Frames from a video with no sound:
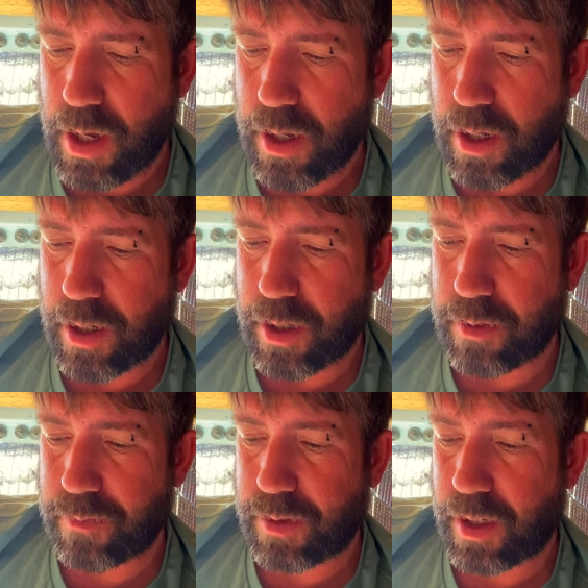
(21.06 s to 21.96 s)

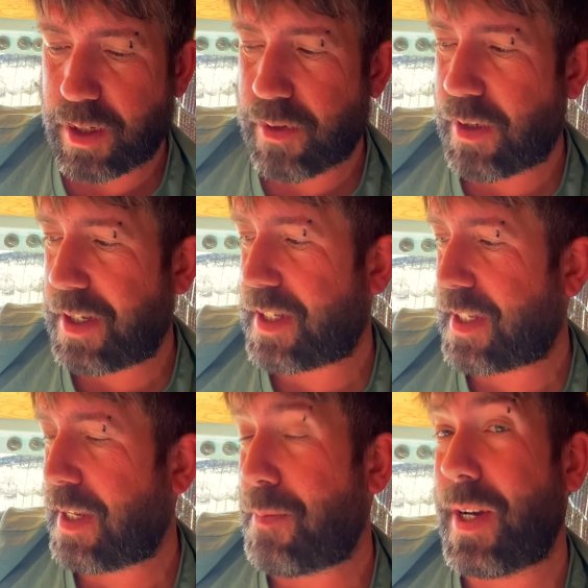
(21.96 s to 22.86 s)
I thought I'd
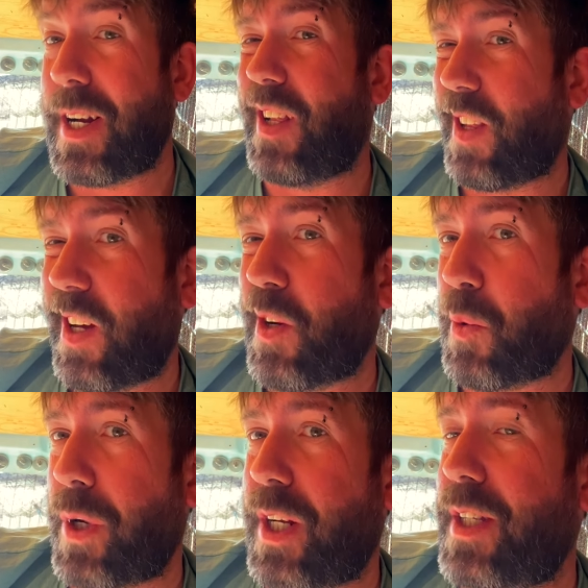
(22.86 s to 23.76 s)
sleep in a little
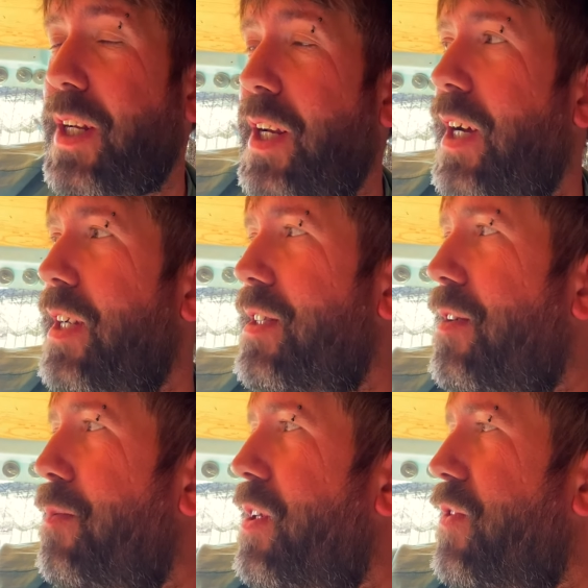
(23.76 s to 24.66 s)
bit today. It's not
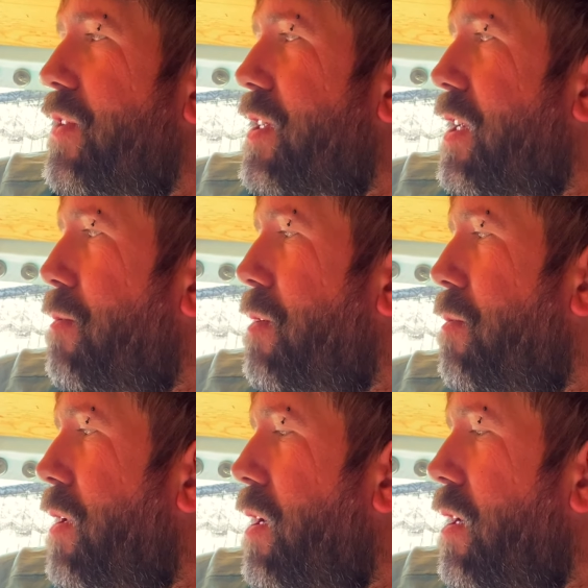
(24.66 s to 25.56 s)
much of a sleeping,
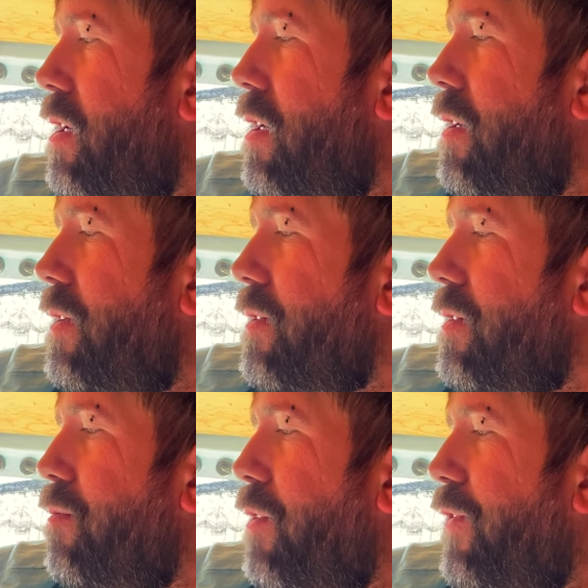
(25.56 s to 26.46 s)
but
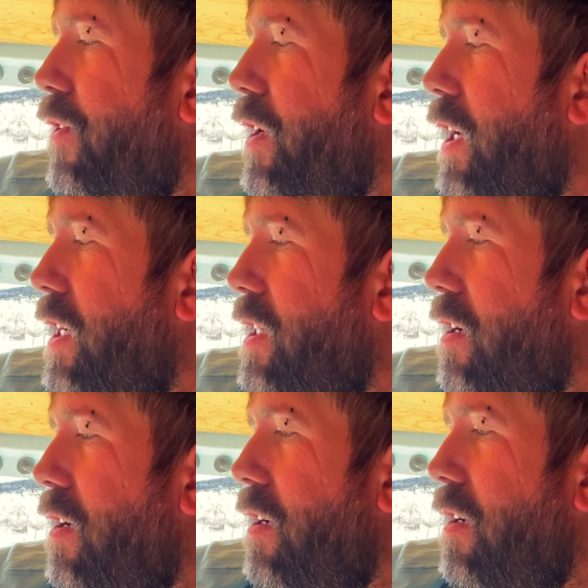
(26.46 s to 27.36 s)
before it gets
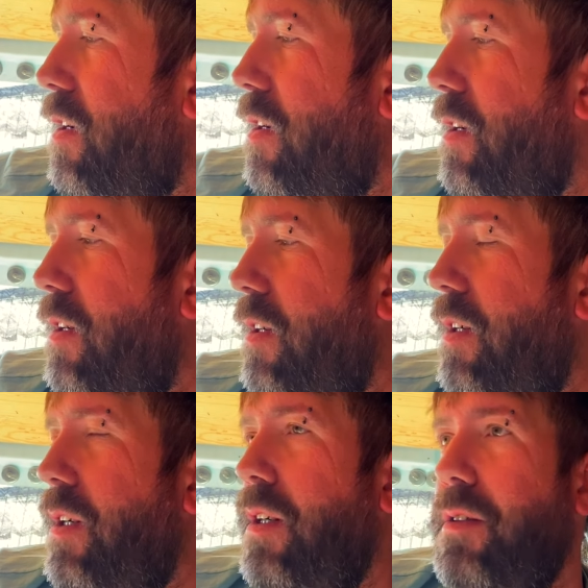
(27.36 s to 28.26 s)
hot,
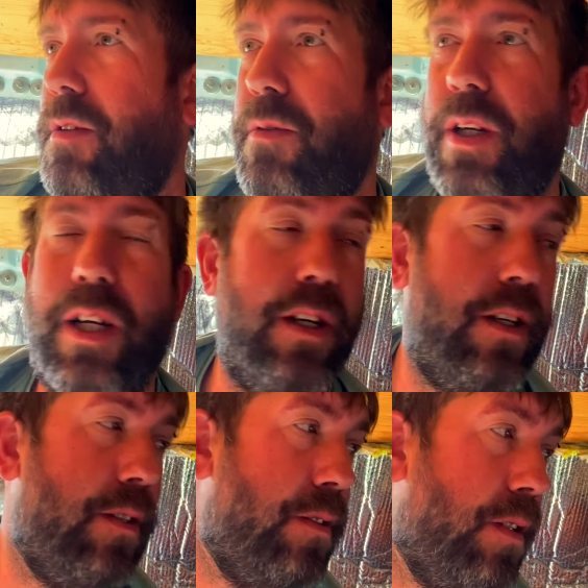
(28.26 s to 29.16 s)
we're
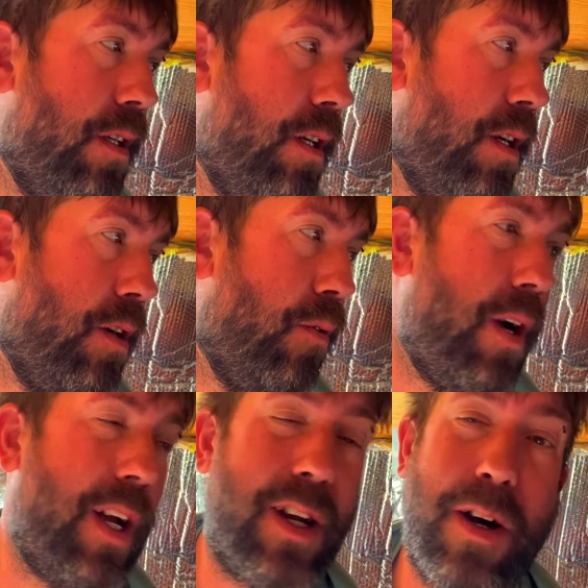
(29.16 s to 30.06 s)
gonna
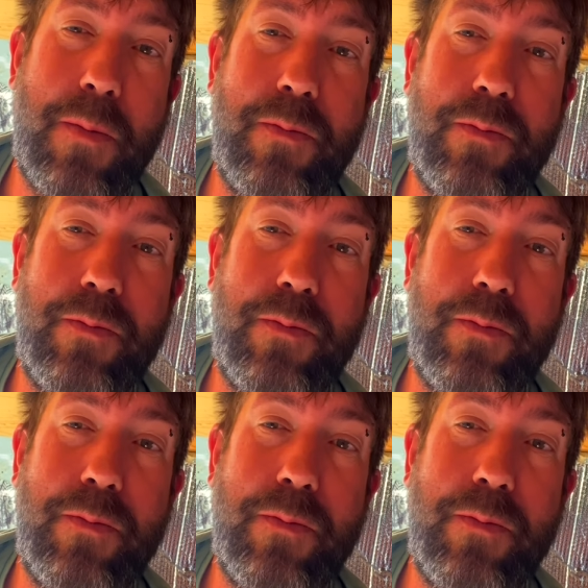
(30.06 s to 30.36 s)
wake up,